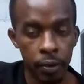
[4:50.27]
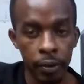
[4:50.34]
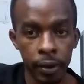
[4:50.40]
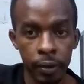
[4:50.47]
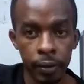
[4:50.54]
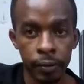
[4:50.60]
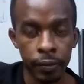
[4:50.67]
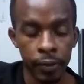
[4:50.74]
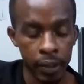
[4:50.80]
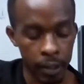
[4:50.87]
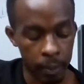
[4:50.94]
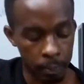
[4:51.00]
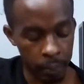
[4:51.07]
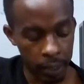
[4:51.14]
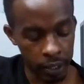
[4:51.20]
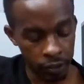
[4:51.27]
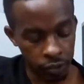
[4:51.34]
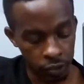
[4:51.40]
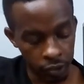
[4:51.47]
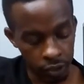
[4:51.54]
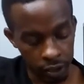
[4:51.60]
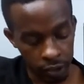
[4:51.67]
Ring finger
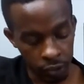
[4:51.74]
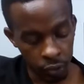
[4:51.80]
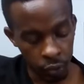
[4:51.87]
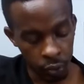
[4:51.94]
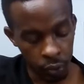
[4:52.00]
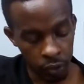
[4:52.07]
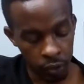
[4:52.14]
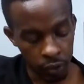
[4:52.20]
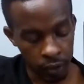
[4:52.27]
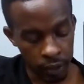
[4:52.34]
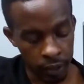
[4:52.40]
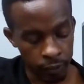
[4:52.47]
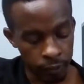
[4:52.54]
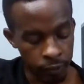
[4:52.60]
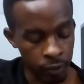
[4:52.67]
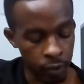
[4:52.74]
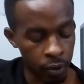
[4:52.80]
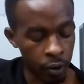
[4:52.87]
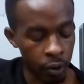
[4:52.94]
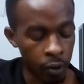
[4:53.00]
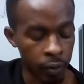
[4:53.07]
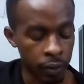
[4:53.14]
plays string 2, 3, and
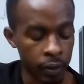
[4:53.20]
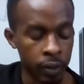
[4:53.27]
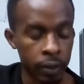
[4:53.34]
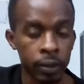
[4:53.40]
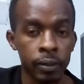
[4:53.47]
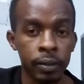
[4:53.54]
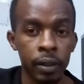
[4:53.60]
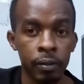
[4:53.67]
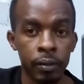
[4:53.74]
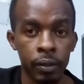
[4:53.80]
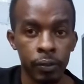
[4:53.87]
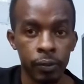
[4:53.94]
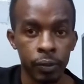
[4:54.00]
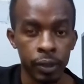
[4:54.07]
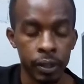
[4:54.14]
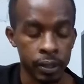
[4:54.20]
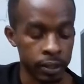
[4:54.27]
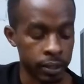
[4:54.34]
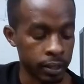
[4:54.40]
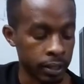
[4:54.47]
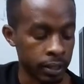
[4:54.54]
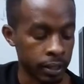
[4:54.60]
4 on the 7th
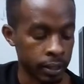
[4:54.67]
fret.